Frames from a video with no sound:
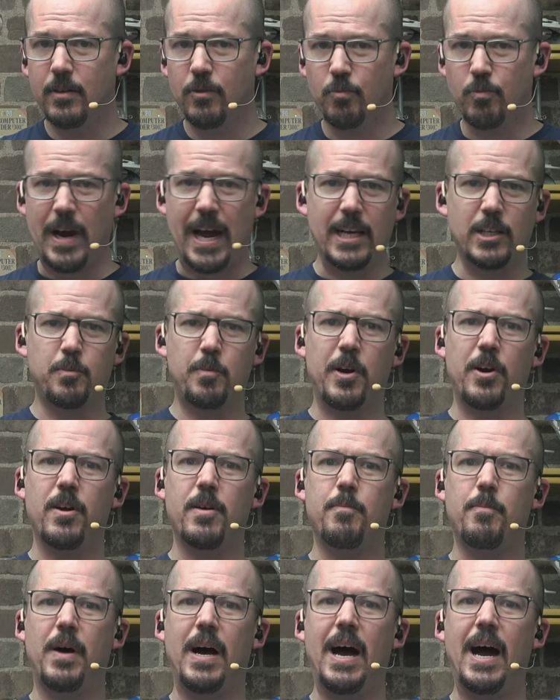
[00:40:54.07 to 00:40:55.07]

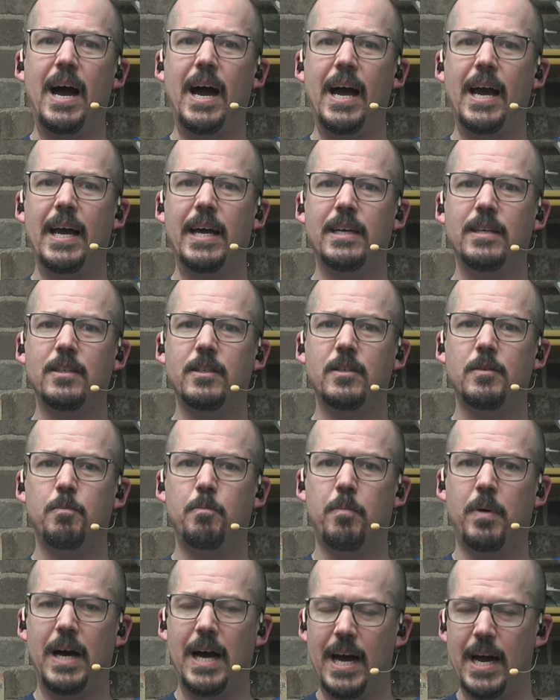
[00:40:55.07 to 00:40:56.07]
Raspberry Pi's
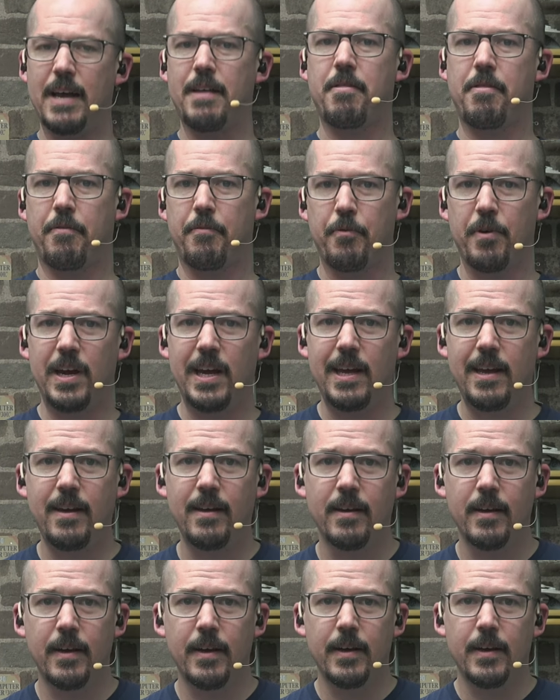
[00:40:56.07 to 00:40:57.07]
Pi 3,